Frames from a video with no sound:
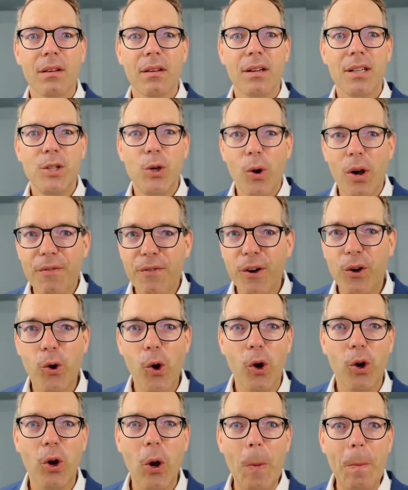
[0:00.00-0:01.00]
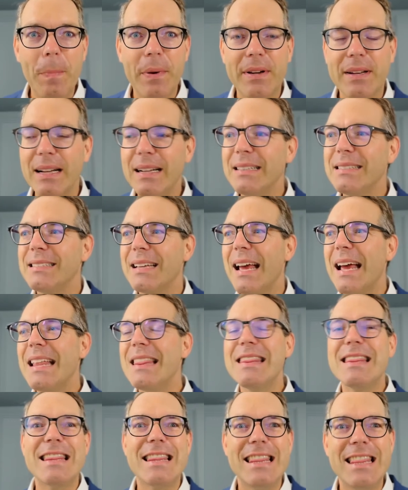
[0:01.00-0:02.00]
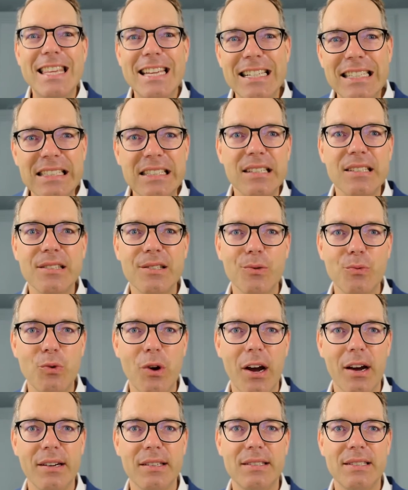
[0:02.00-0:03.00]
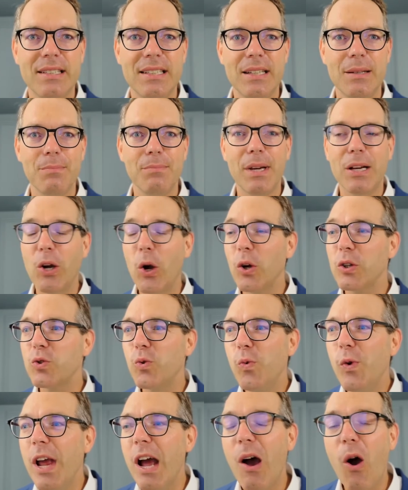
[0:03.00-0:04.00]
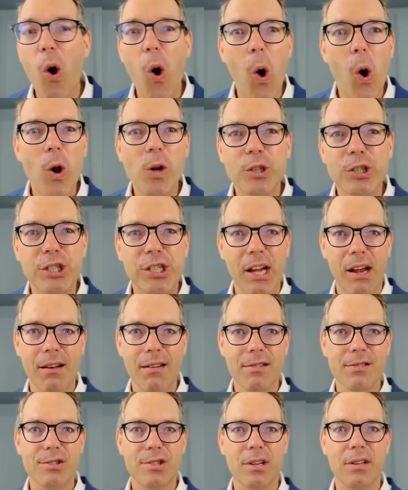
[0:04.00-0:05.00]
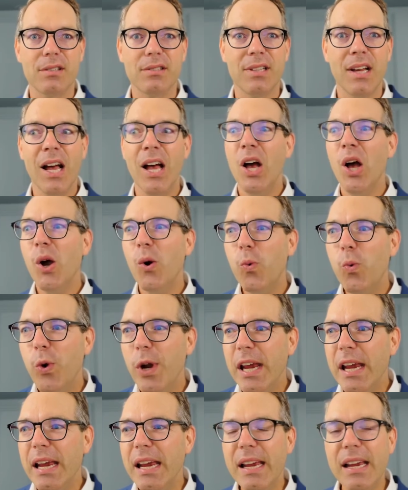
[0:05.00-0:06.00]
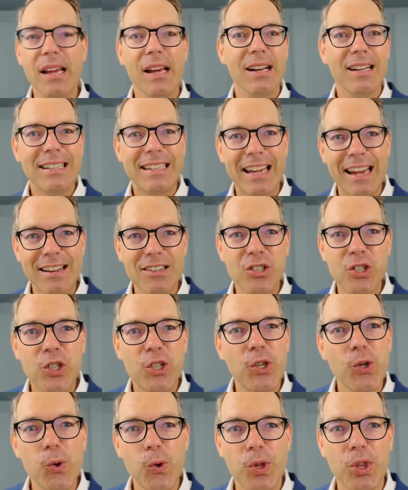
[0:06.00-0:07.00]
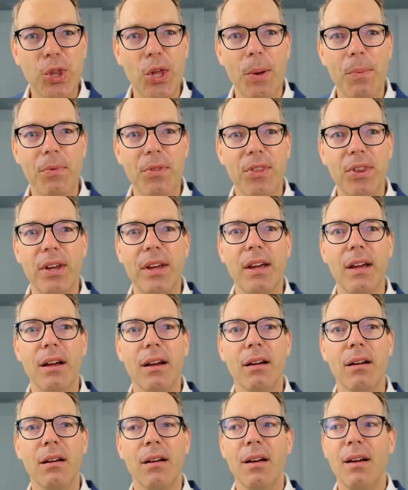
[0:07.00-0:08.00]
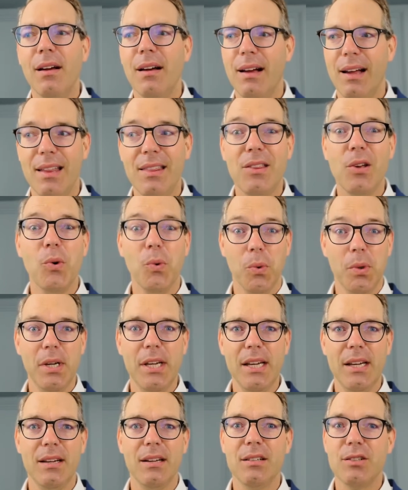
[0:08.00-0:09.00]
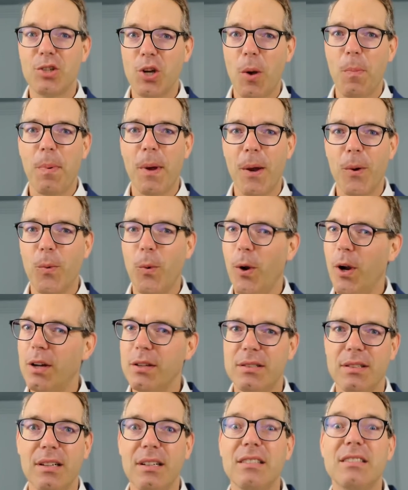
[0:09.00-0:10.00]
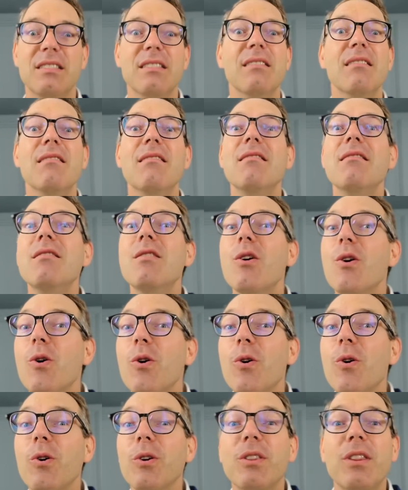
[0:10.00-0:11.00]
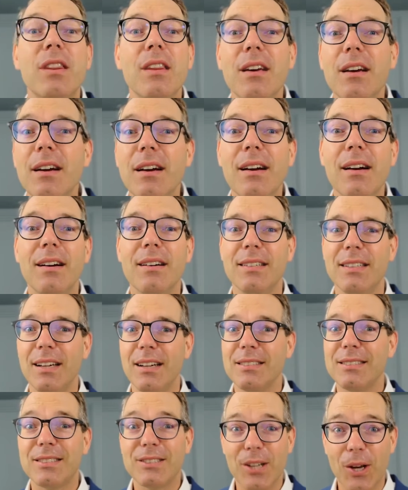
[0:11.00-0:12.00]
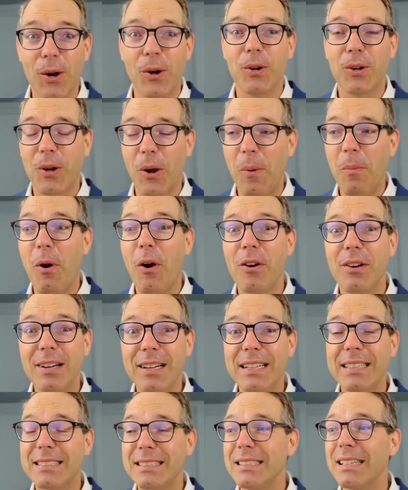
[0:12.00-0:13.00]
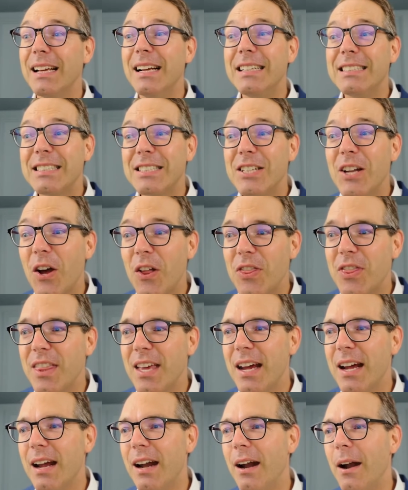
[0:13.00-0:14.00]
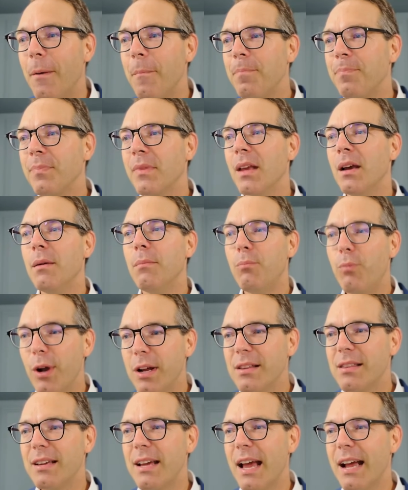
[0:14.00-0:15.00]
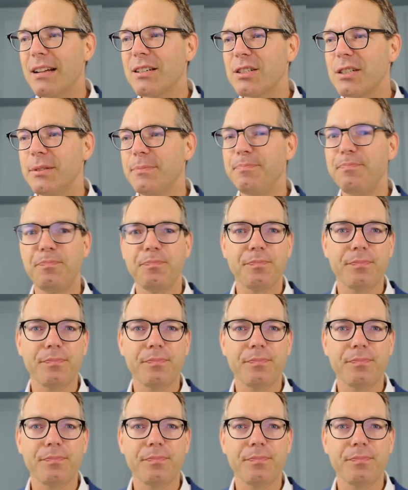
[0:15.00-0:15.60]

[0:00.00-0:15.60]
You have a core competence and this is the right team because we are all challengers. We can do something. And the we in job adverts is not there. Yes. So come on, listen. It's not there. Bring the action.